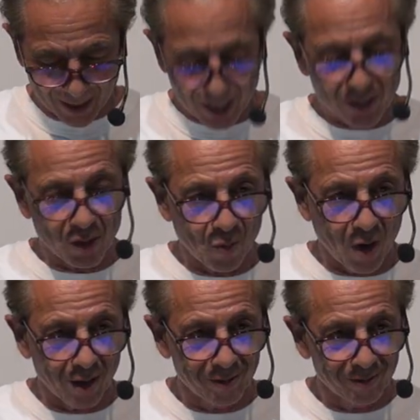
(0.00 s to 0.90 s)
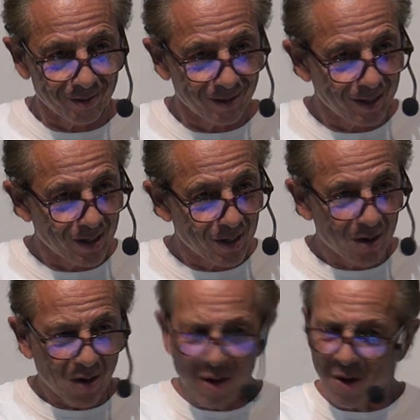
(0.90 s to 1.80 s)
he is a what?
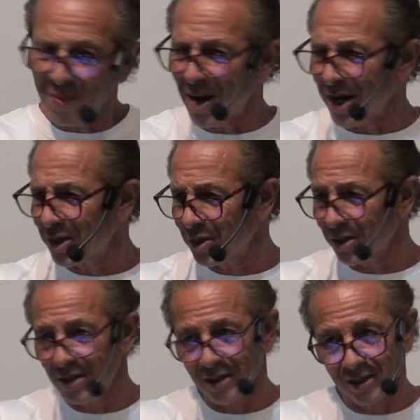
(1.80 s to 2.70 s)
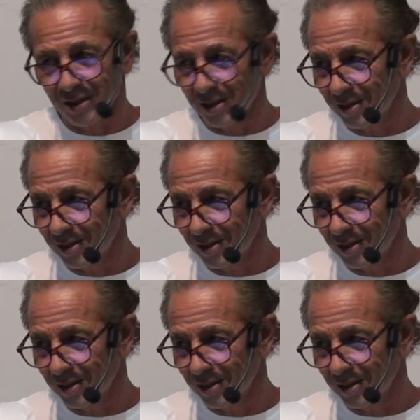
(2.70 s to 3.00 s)
Oh my goodness.